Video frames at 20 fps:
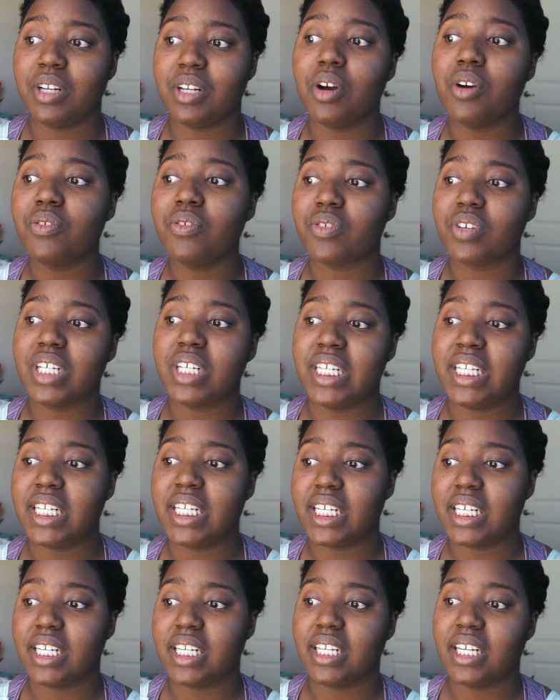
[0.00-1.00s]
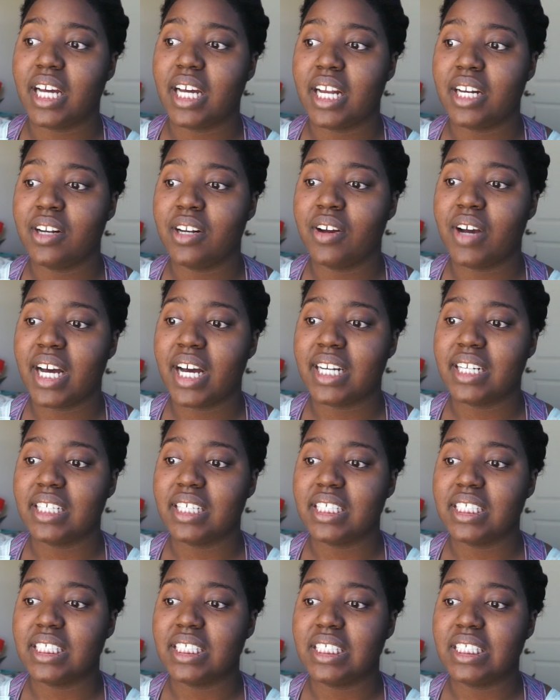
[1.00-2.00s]
Overeating. I know how
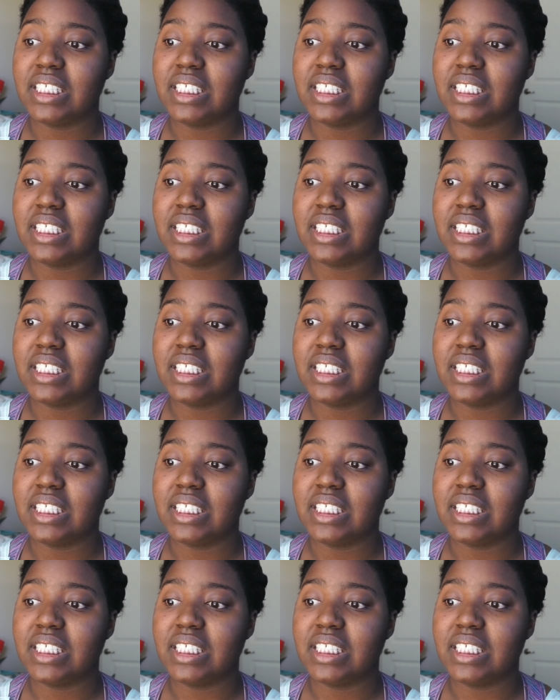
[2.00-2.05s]
to